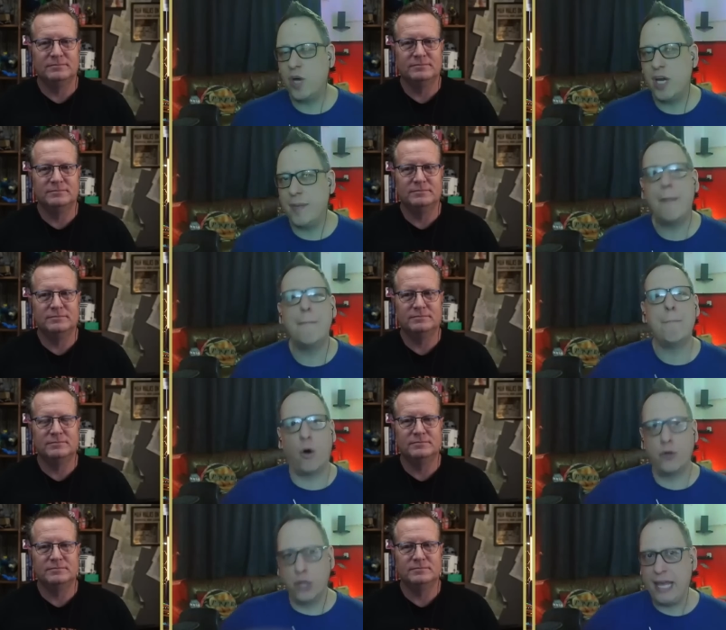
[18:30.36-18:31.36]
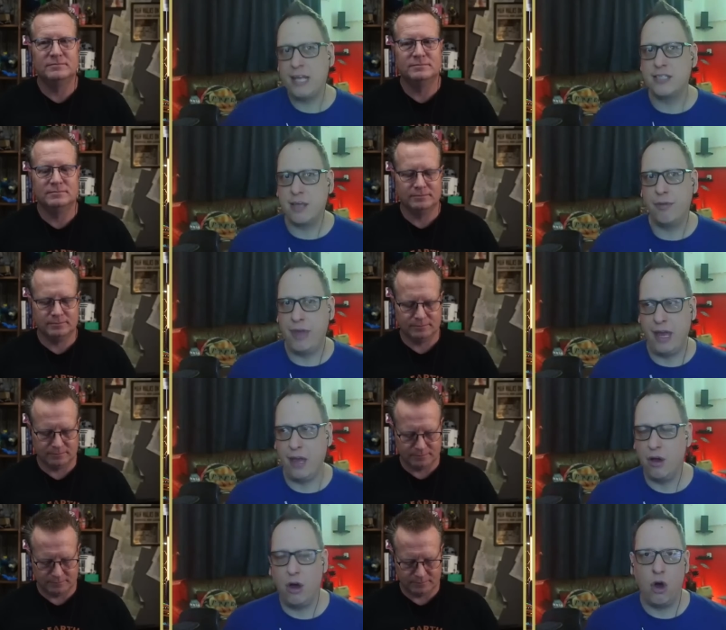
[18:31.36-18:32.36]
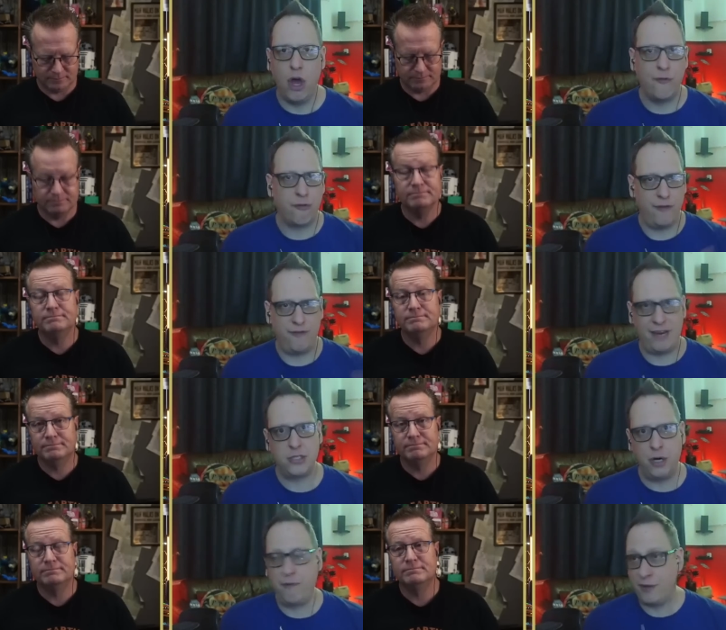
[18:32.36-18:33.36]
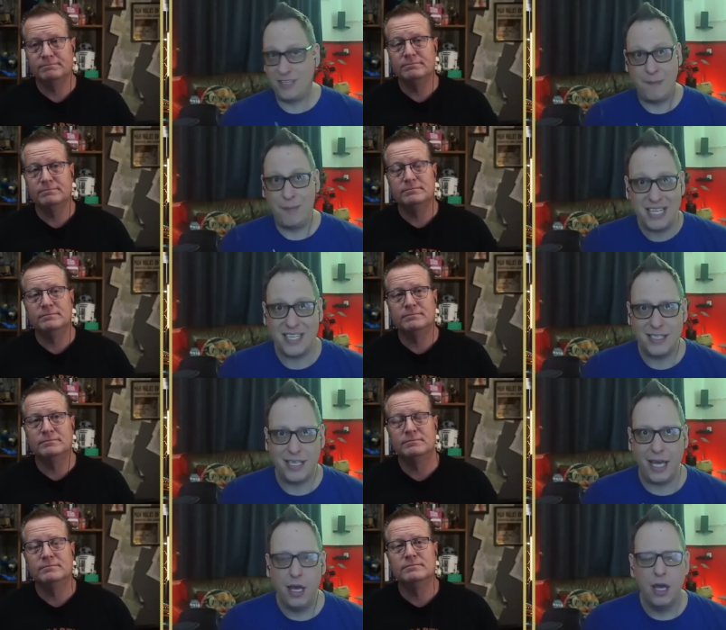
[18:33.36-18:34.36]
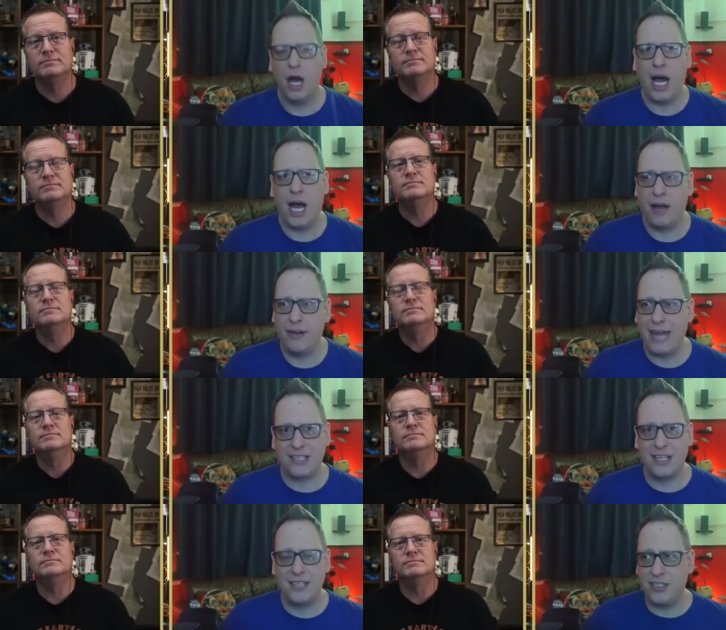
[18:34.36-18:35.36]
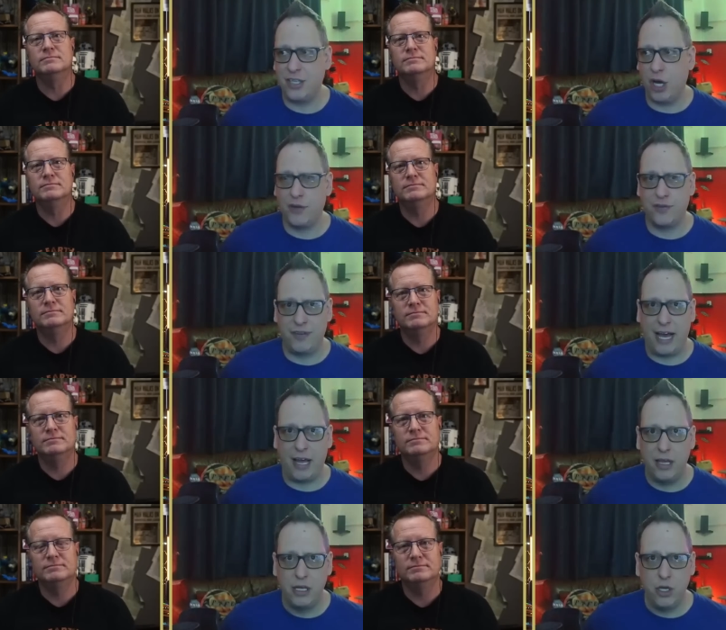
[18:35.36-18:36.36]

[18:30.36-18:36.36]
Speaker 1: talking about modeling something uh, over a flat Earth for simplicity, haha, NASA says the Earth's flat.